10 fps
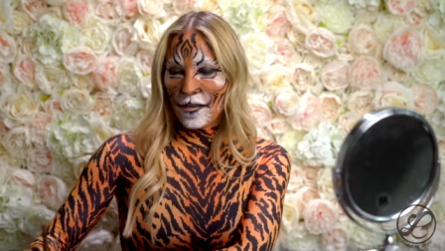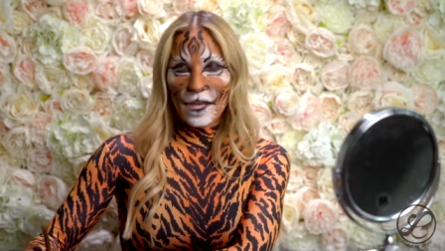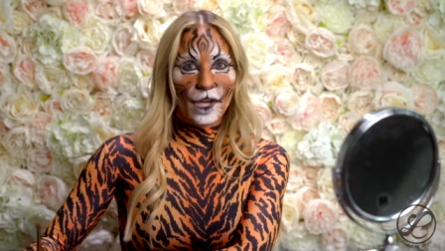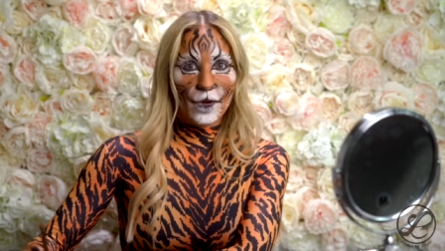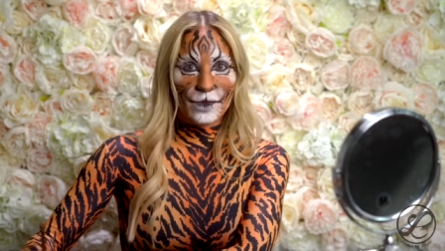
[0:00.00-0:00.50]

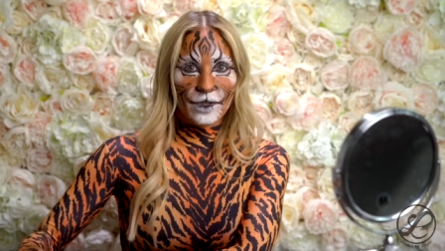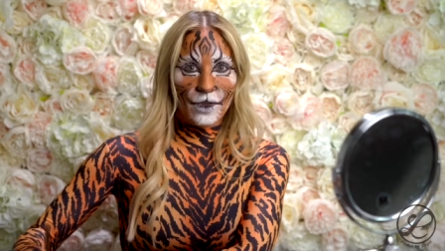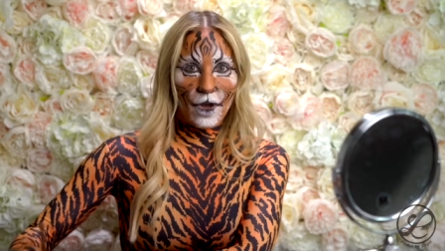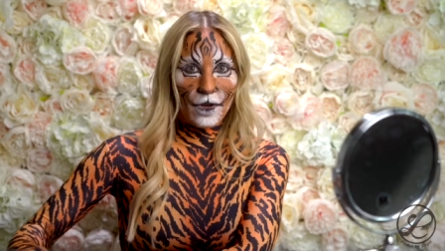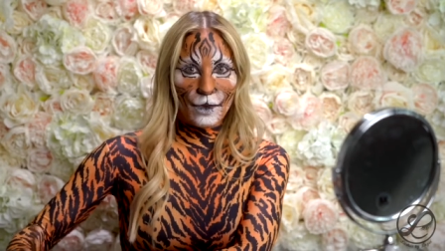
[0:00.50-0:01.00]
it goes a
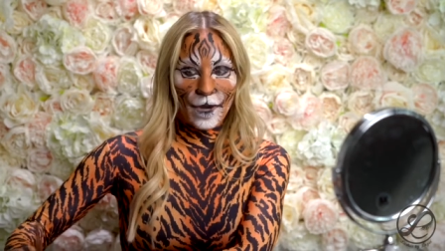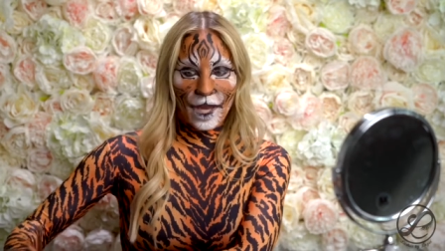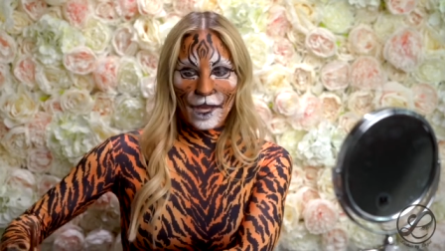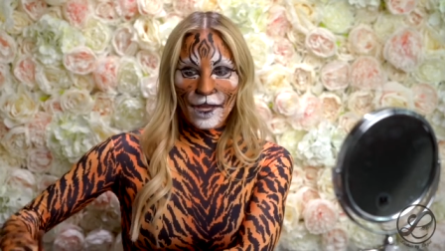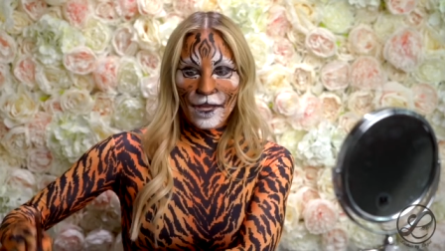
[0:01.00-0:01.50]
long
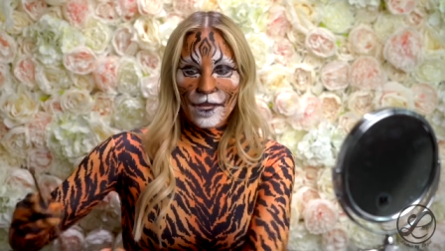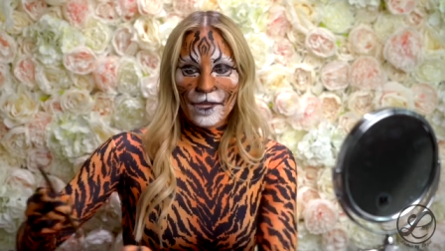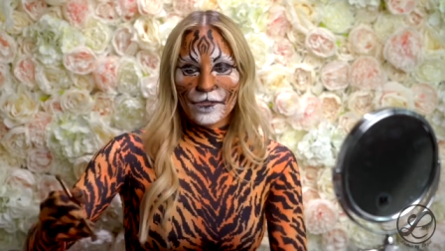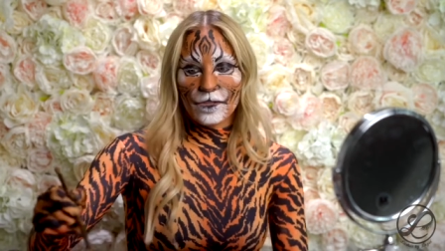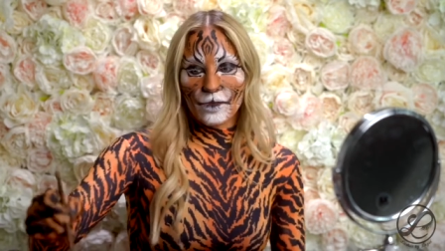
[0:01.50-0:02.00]
way.
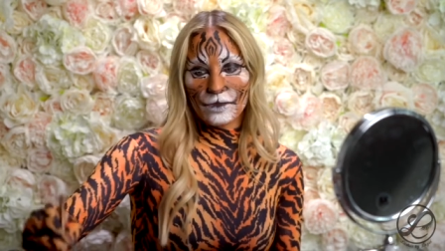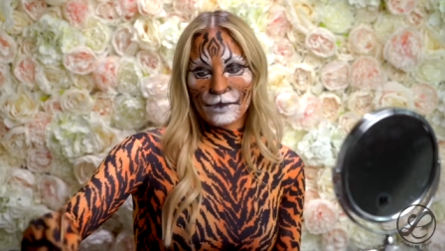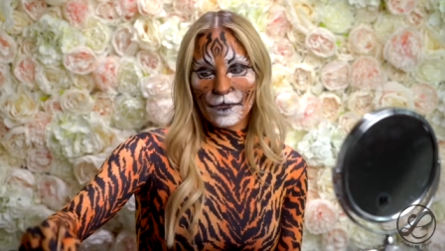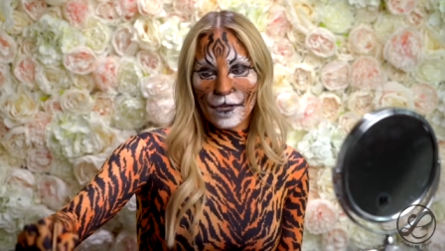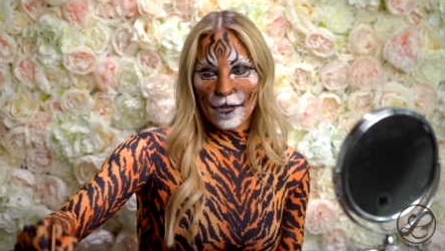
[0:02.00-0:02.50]
So
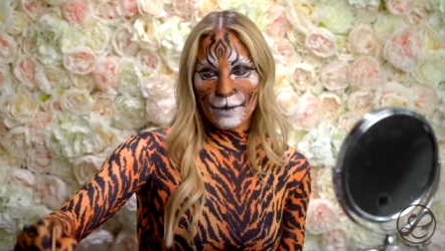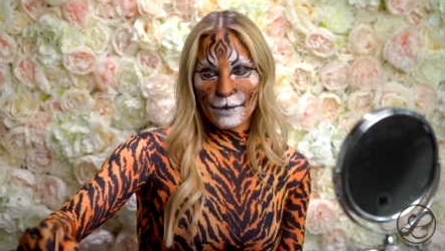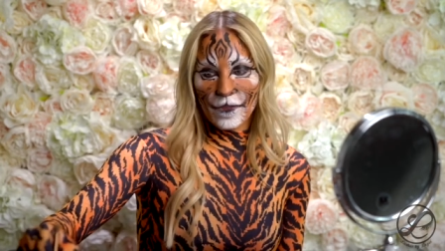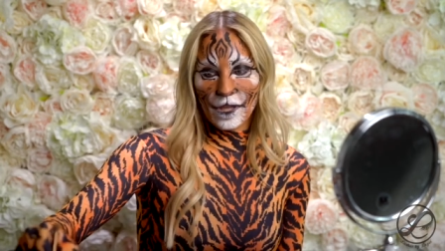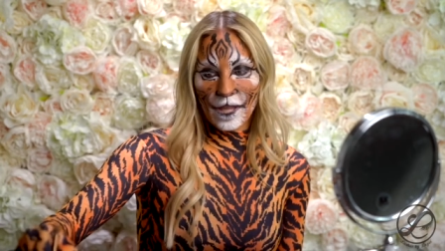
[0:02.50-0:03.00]
um, the